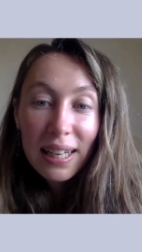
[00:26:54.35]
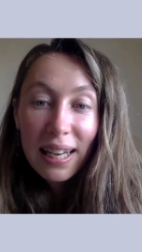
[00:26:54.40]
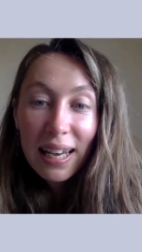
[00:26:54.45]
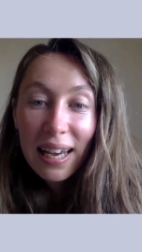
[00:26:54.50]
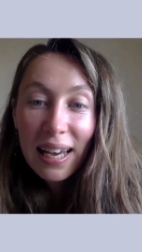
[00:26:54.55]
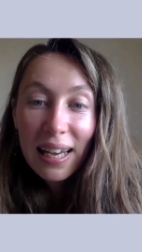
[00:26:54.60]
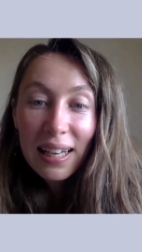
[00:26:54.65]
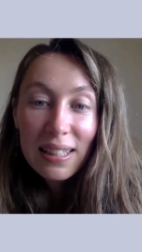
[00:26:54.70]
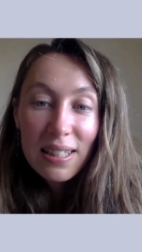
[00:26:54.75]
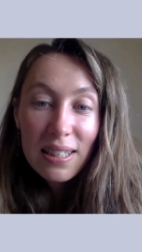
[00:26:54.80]

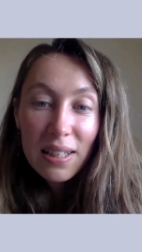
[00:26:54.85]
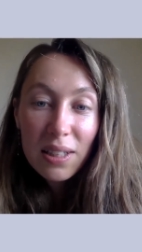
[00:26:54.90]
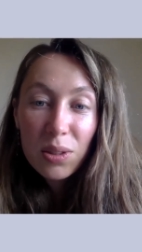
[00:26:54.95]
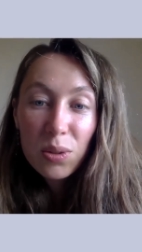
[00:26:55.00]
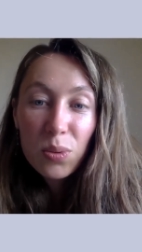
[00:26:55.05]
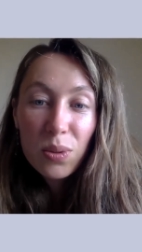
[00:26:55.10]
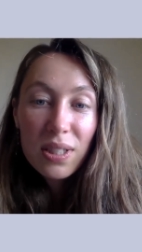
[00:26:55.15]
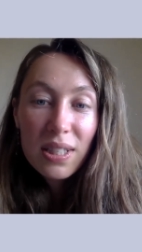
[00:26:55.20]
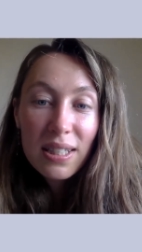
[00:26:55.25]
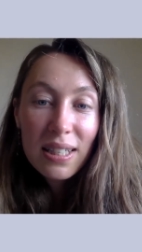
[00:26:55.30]
hands
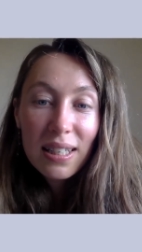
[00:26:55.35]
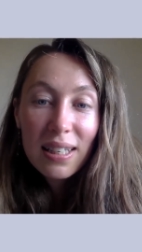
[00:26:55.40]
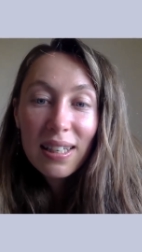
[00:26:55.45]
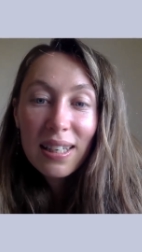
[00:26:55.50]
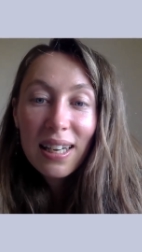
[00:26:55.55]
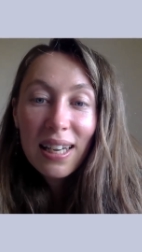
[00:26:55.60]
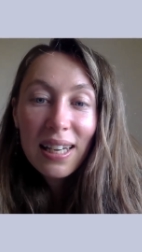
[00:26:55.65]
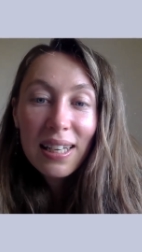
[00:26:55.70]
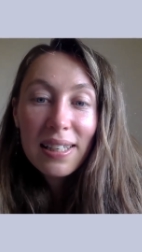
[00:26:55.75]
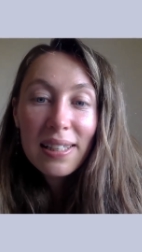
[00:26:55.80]
and twisted
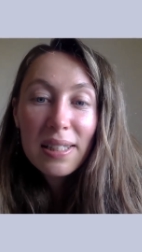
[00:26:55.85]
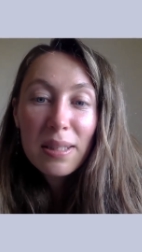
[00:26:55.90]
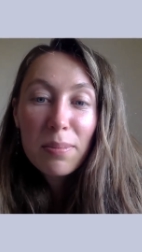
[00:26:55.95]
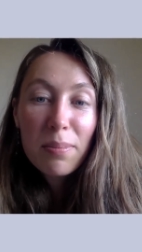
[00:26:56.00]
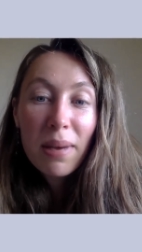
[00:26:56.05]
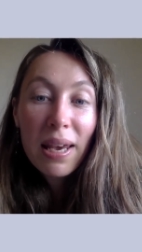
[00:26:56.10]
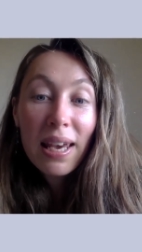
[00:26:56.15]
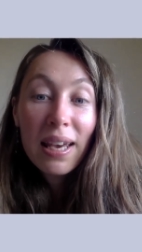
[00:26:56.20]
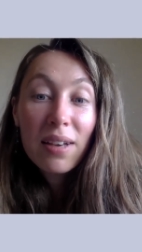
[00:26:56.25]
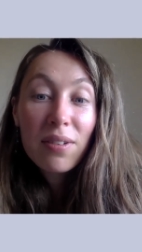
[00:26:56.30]
knees
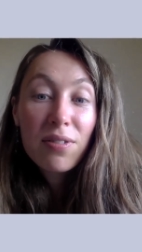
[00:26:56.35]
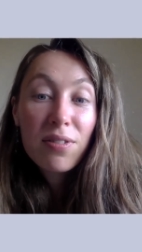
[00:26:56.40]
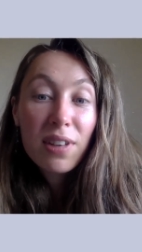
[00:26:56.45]
make